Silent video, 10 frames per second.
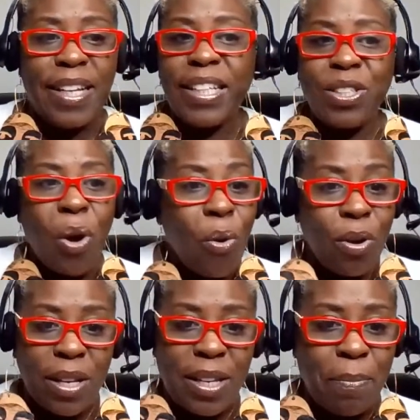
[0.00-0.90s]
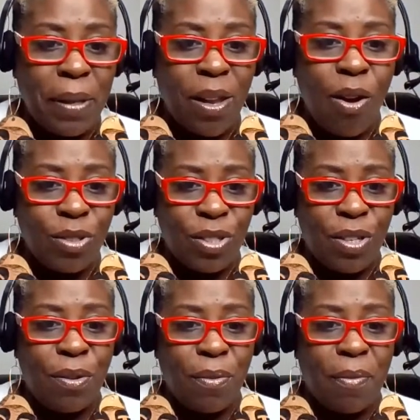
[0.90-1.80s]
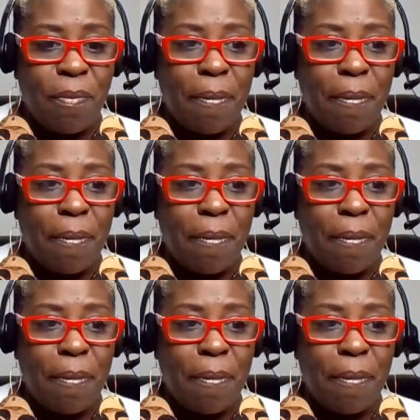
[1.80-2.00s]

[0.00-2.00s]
it totally belongs to you.